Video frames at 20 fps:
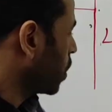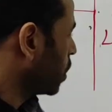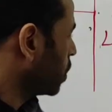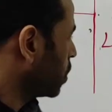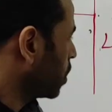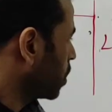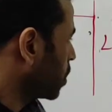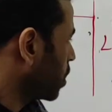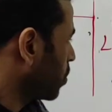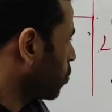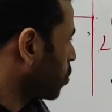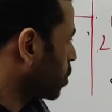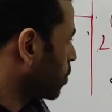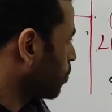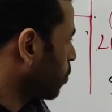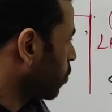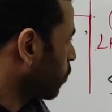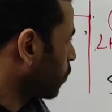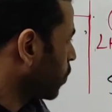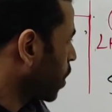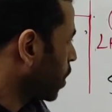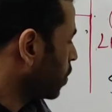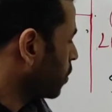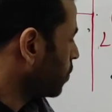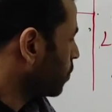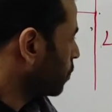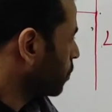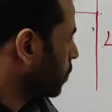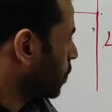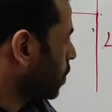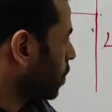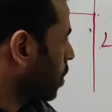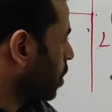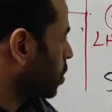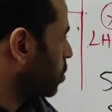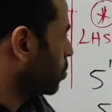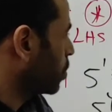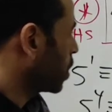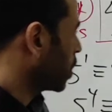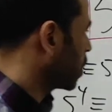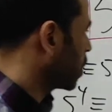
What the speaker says: 18 is a multiple of 9. That's mean I